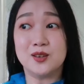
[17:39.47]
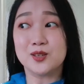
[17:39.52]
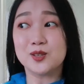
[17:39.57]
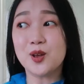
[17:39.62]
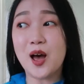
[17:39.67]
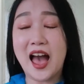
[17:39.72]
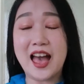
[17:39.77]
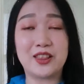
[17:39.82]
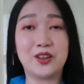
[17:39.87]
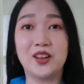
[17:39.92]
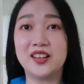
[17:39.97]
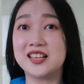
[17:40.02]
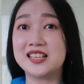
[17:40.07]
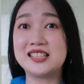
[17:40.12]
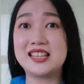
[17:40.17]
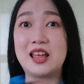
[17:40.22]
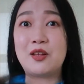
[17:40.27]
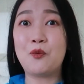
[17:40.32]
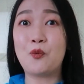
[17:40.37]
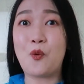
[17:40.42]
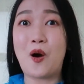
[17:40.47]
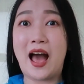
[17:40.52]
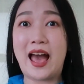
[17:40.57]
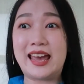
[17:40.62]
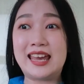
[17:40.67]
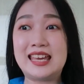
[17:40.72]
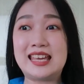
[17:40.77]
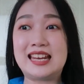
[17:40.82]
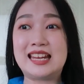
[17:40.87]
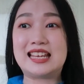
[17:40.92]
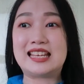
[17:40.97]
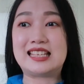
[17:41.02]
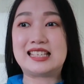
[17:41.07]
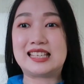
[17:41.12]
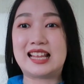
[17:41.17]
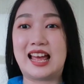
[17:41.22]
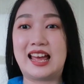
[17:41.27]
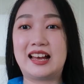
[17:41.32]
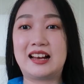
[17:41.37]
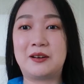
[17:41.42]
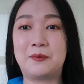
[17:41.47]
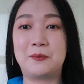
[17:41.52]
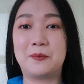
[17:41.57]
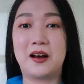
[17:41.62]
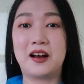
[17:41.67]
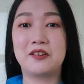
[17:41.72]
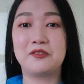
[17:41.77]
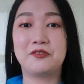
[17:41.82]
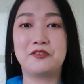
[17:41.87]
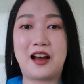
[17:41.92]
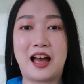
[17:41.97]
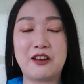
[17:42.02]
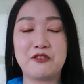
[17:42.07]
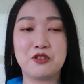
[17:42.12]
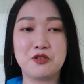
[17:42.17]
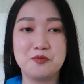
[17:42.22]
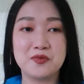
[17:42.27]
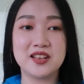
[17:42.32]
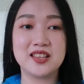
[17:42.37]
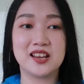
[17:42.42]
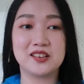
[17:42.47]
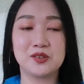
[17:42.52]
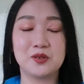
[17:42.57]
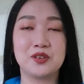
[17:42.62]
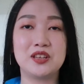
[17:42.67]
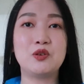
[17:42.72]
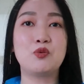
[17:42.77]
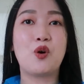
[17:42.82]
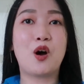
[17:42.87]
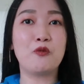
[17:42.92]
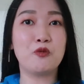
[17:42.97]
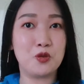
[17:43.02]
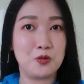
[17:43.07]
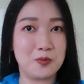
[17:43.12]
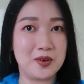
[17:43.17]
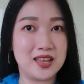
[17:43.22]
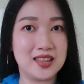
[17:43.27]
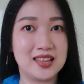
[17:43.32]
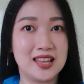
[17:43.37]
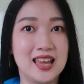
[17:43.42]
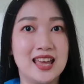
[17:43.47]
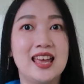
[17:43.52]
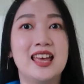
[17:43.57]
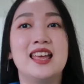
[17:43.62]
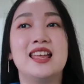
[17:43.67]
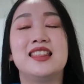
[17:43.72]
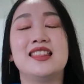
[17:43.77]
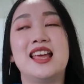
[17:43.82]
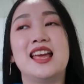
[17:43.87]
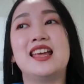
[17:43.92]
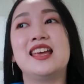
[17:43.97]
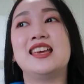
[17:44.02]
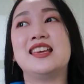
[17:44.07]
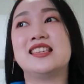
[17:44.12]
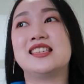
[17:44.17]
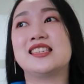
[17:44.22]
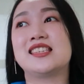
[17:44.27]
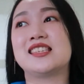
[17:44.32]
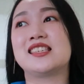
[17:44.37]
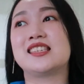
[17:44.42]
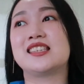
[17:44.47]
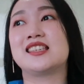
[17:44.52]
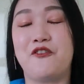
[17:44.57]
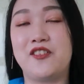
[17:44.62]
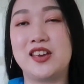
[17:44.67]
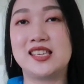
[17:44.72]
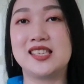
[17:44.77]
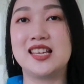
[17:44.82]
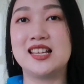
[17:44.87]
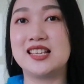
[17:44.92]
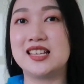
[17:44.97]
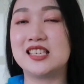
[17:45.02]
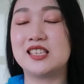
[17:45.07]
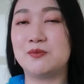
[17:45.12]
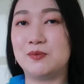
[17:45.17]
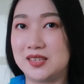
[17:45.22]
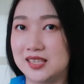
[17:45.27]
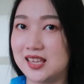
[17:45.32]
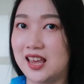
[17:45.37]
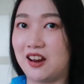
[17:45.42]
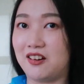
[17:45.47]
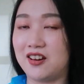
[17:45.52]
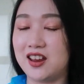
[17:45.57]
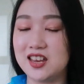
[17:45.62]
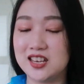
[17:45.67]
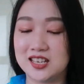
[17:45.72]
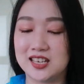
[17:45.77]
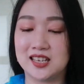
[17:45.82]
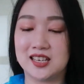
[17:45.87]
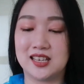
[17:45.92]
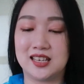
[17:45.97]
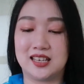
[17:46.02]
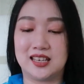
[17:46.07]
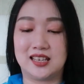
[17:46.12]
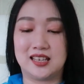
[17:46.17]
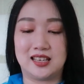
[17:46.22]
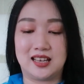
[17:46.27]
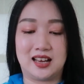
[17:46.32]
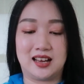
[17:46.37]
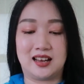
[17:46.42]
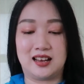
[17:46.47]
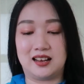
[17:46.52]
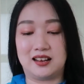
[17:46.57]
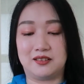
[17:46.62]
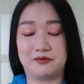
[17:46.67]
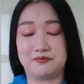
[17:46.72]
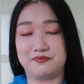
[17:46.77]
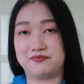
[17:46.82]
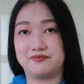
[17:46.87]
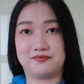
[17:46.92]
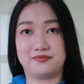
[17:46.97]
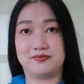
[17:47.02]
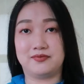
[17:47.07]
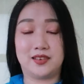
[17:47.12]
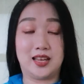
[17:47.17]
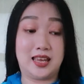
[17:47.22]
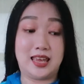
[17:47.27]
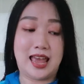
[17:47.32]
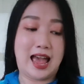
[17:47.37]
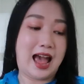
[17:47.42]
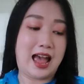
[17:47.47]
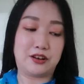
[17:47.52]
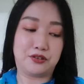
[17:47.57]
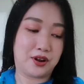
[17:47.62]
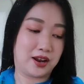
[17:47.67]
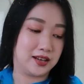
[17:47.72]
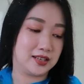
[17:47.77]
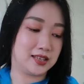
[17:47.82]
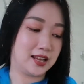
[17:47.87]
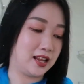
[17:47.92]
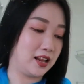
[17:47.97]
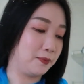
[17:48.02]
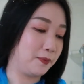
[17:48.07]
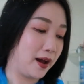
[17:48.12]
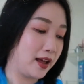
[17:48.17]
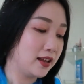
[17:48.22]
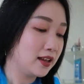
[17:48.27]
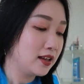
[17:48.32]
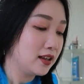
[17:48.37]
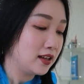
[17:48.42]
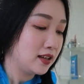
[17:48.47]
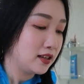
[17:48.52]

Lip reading: So I don't understand why it is like among 5 women, there's only 1 woman that is facing this miscarriage. Yeah, I don't understand it, but